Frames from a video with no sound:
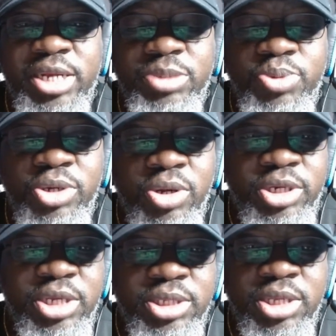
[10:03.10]
is putting on
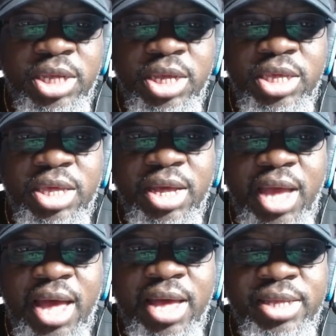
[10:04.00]
these young
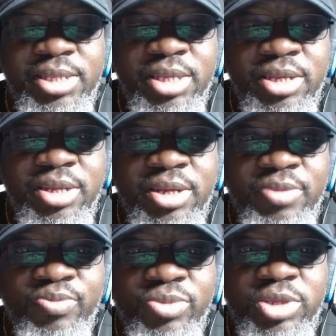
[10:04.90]
guys
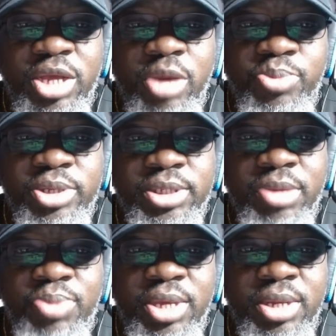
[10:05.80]
to help us
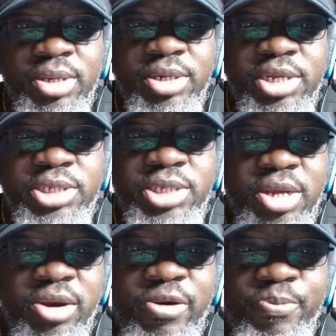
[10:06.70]
compete this
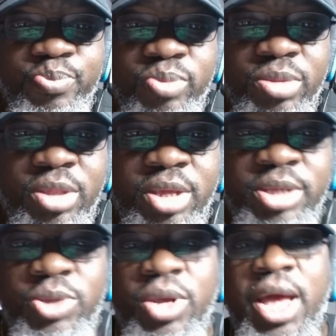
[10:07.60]
year.
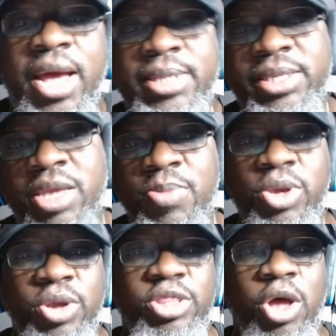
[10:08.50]
So, guys, give me
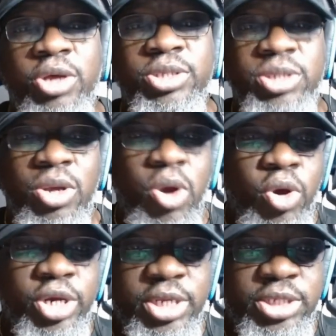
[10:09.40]
your thoughts
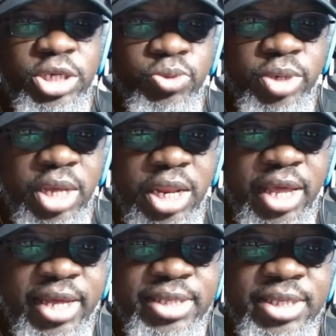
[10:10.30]
on this year's rookie
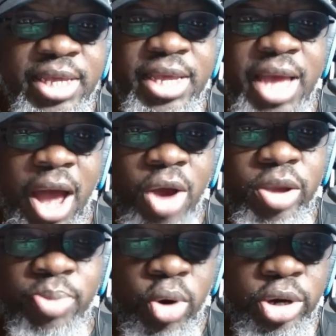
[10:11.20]
class. How
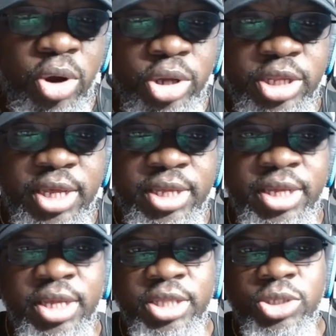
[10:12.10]
important are they
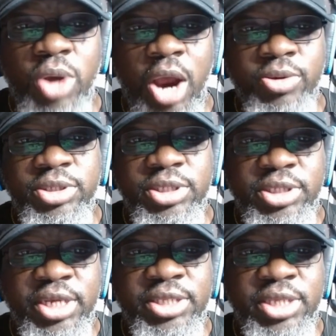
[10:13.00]
to our
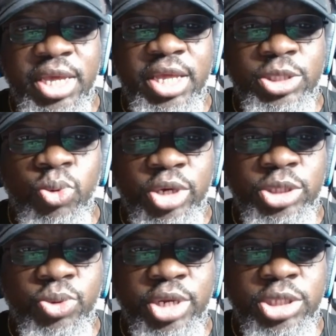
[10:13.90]
success in
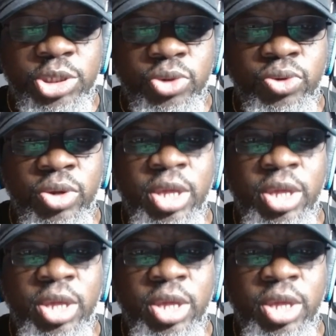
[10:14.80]
2022?